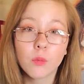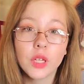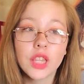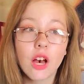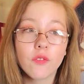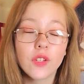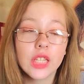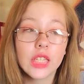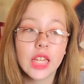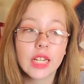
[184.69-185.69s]
without
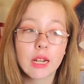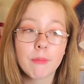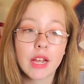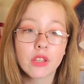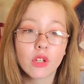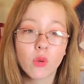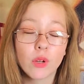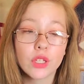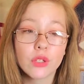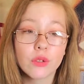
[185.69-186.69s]
feeling like I'm either
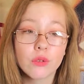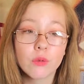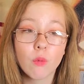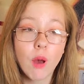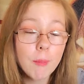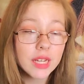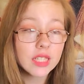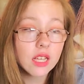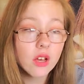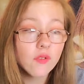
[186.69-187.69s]
going to wet
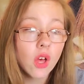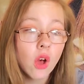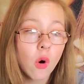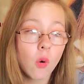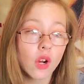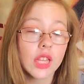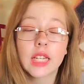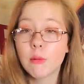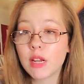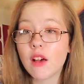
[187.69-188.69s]
myself or like
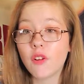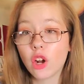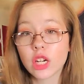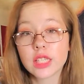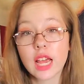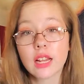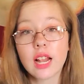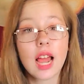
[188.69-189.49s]
I'm gonna have a heart attack.